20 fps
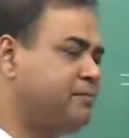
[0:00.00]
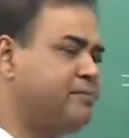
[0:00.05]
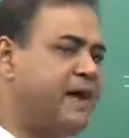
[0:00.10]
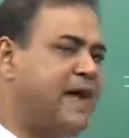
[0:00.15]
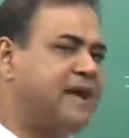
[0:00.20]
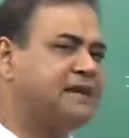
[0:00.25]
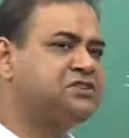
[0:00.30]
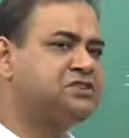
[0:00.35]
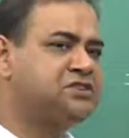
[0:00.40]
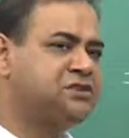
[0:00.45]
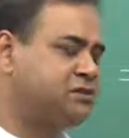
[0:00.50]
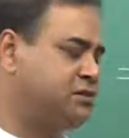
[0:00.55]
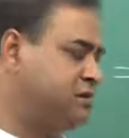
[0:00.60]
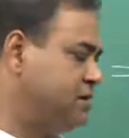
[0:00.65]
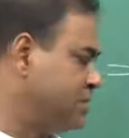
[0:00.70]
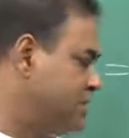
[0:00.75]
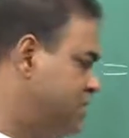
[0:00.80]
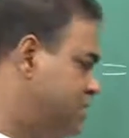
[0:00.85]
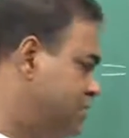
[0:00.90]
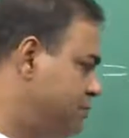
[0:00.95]
a match
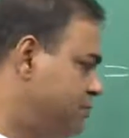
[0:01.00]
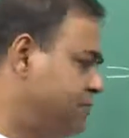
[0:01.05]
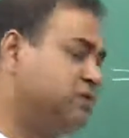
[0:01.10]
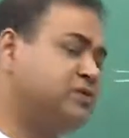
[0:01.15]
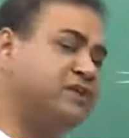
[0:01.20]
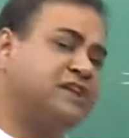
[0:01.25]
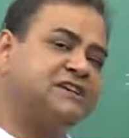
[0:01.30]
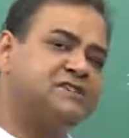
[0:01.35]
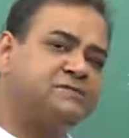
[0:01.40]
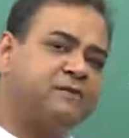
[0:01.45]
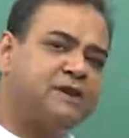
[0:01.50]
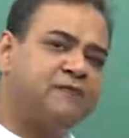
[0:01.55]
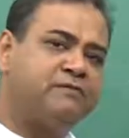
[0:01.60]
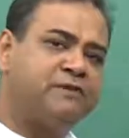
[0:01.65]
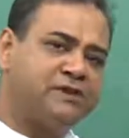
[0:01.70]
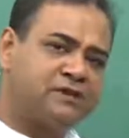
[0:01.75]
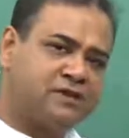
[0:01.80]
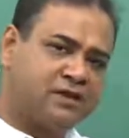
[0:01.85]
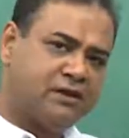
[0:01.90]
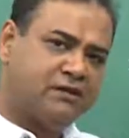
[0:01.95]
between
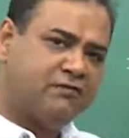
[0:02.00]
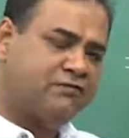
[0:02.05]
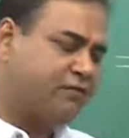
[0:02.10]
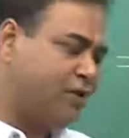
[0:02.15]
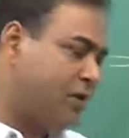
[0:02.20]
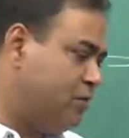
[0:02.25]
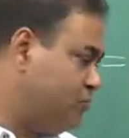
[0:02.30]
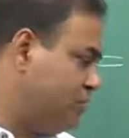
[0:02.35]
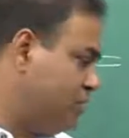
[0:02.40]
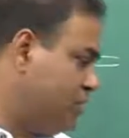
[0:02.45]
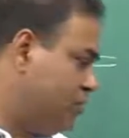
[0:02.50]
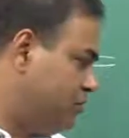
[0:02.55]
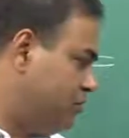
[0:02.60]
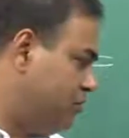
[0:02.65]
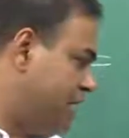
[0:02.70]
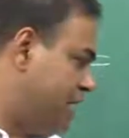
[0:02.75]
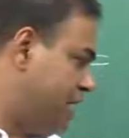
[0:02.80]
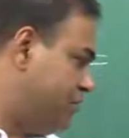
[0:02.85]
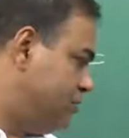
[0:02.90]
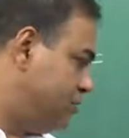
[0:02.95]
experimentally found
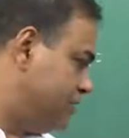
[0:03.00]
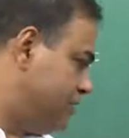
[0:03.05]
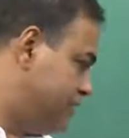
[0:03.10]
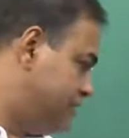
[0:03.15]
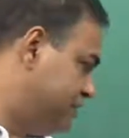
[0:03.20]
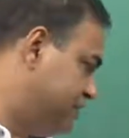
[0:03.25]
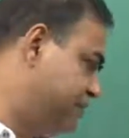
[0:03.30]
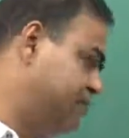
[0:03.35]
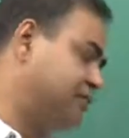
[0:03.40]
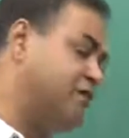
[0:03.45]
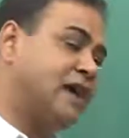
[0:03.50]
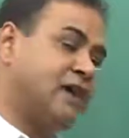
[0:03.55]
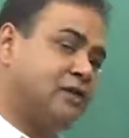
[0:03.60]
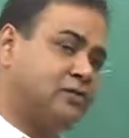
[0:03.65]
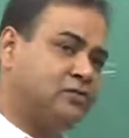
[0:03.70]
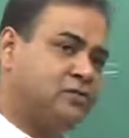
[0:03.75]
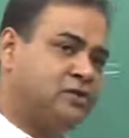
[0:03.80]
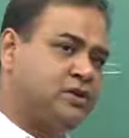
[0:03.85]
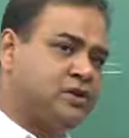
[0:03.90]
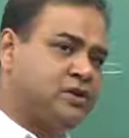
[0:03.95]
out values and this value.
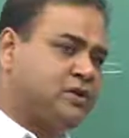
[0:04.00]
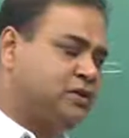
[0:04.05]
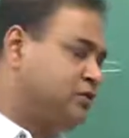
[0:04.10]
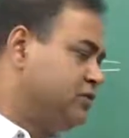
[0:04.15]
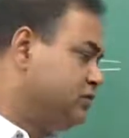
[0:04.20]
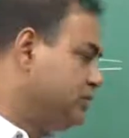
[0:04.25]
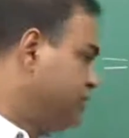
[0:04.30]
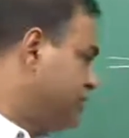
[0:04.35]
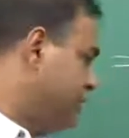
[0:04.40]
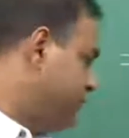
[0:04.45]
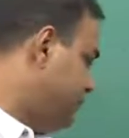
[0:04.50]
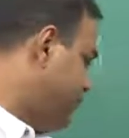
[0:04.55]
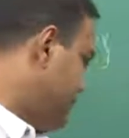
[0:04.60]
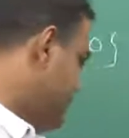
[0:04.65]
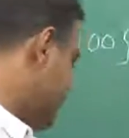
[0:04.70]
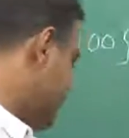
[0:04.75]
So, if